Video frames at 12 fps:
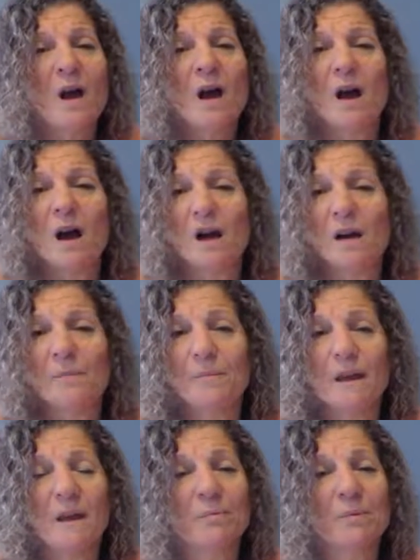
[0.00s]

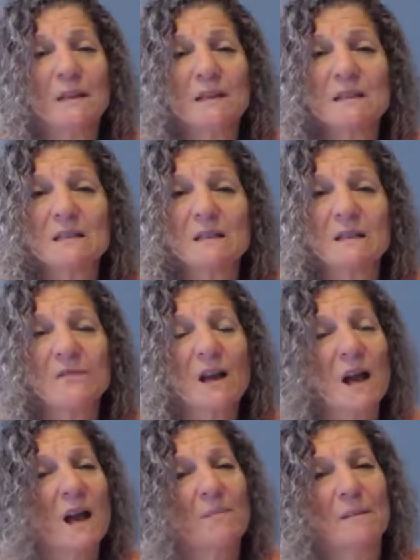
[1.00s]
And please leave a
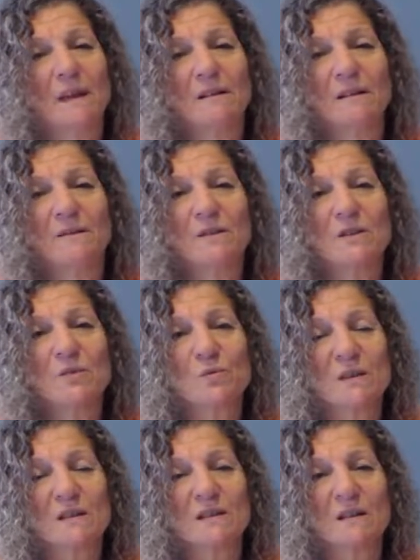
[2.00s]
comment if this
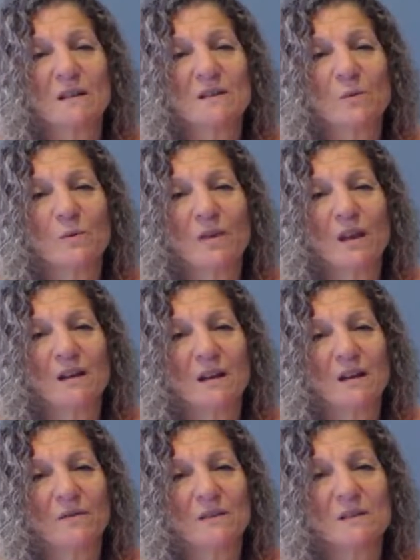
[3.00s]
resonates with any
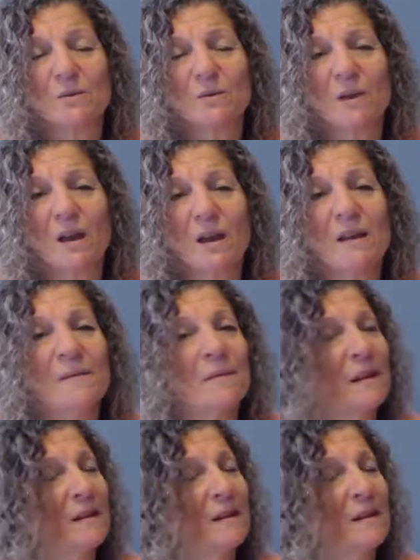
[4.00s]
of you, okay?